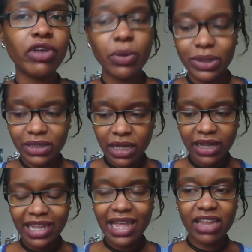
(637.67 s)
Right, once
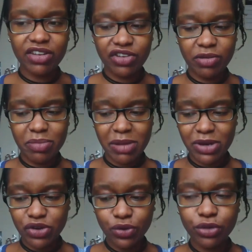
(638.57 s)
I get
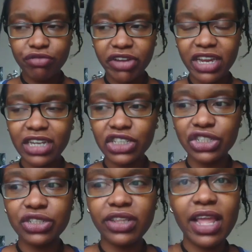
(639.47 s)
maybe 2 or 3
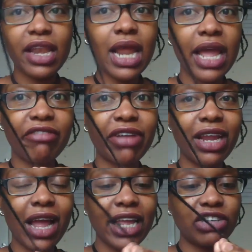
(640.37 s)
inches to the end, I
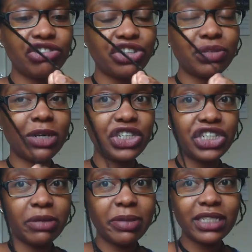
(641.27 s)
introduce my
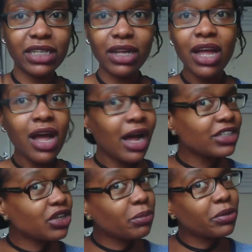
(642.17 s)
shea butter.
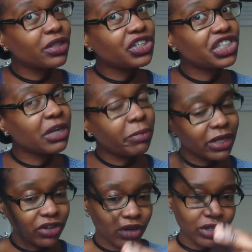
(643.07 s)
I don't put the shea
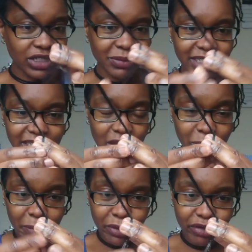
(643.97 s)
butter close to my
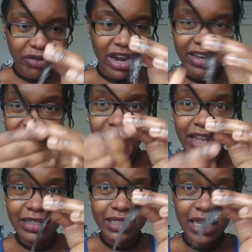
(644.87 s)
scalp. I put it right at the
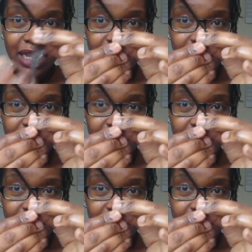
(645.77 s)
end.